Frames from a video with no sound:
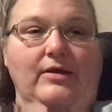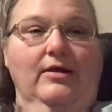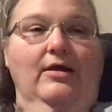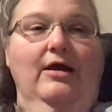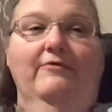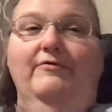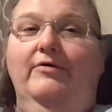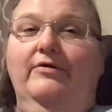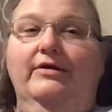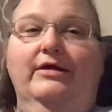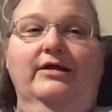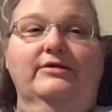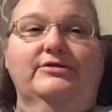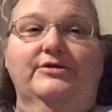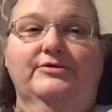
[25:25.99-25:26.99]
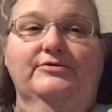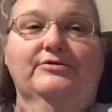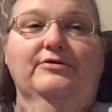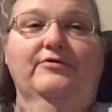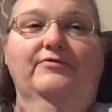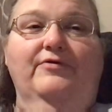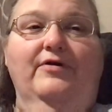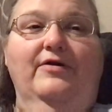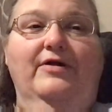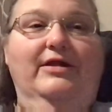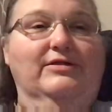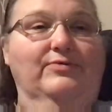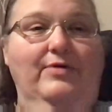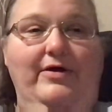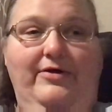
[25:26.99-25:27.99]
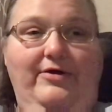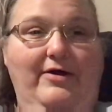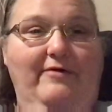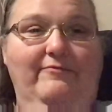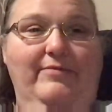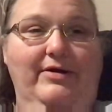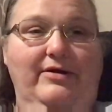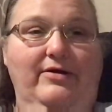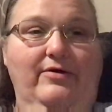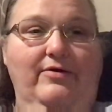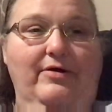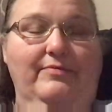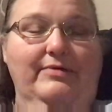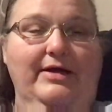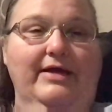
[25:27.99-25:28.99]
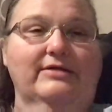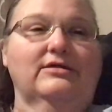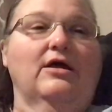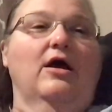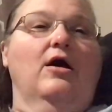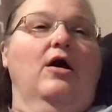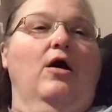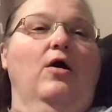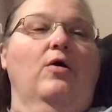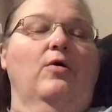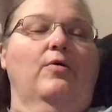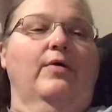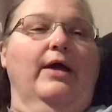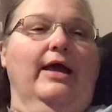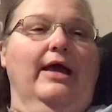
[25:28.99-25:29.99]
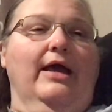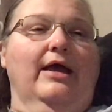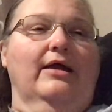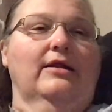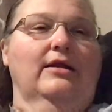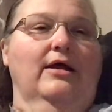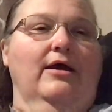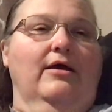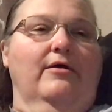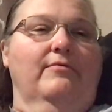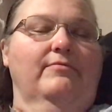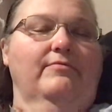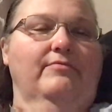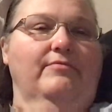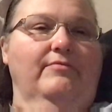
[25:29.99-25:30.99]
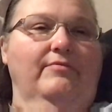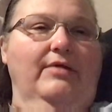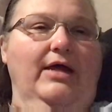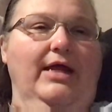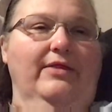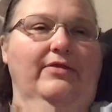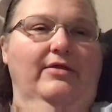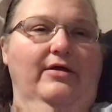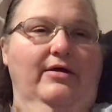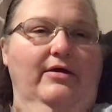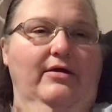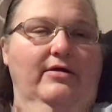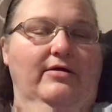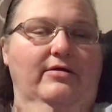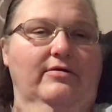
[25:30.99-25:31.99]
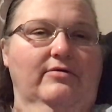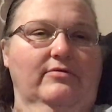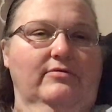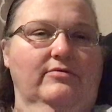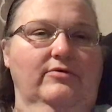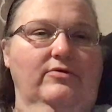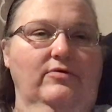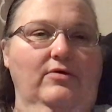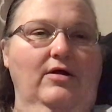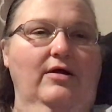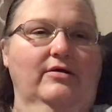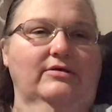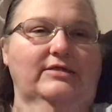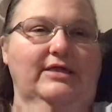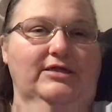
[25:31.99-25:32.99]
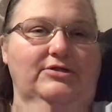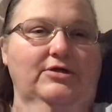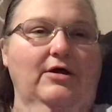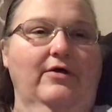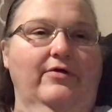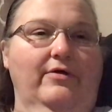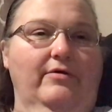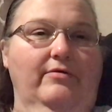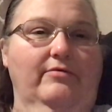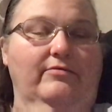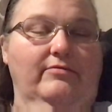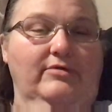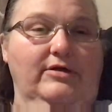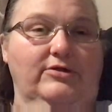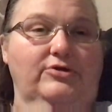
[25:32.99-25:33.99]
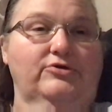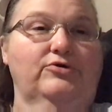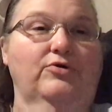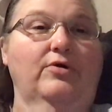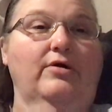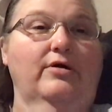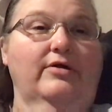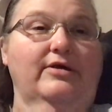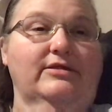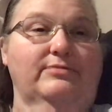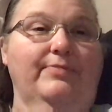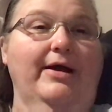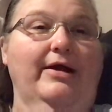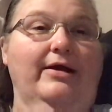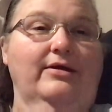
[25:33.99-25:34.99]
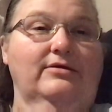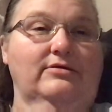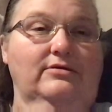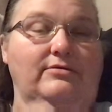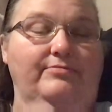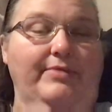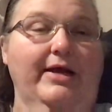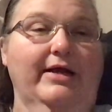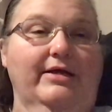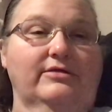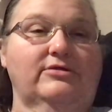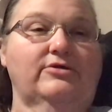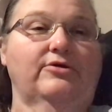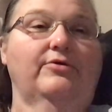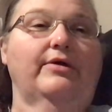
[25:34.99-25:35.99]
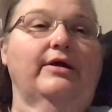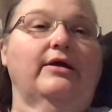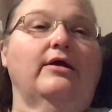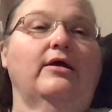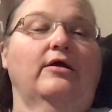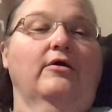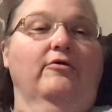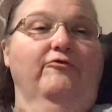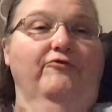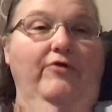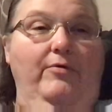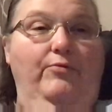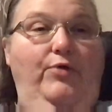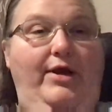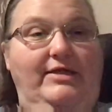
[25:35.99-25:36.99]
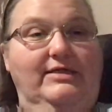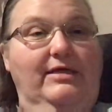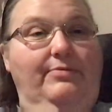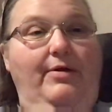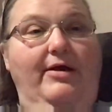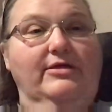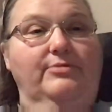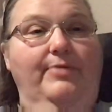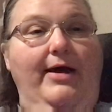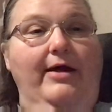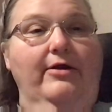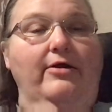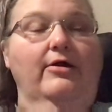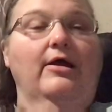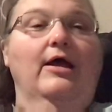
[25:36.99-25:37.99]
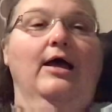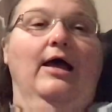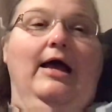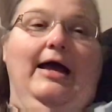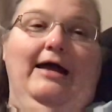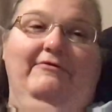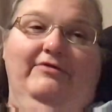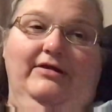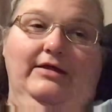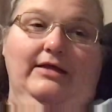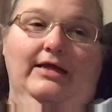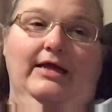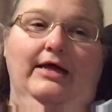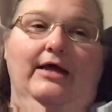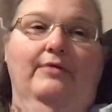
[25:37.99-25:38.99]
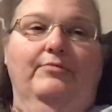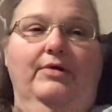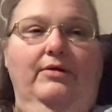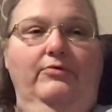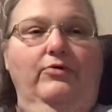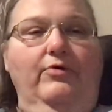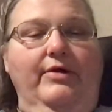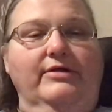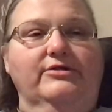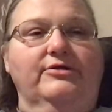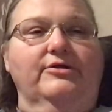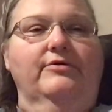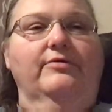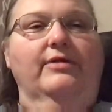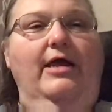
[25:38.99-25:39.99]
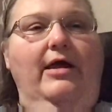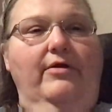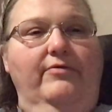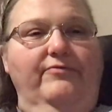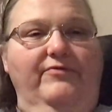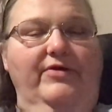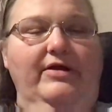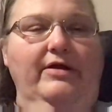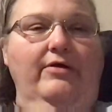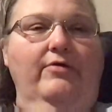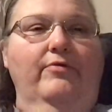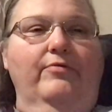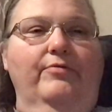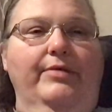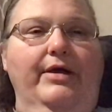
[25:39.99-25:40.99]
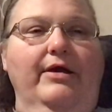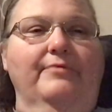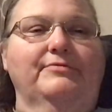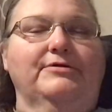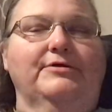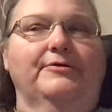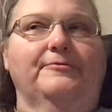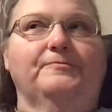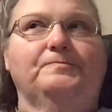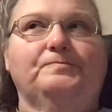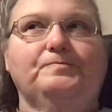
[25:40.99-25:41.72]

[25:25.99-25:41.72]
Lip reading: I've only done 2 so far. That's why there have been no updates. Oh, and the oolong tea shawl, that the tutorial that's Bekah's doing from Red Teapot's pattern. I haven't done that yet, but I'm going to, and that video will be up soon.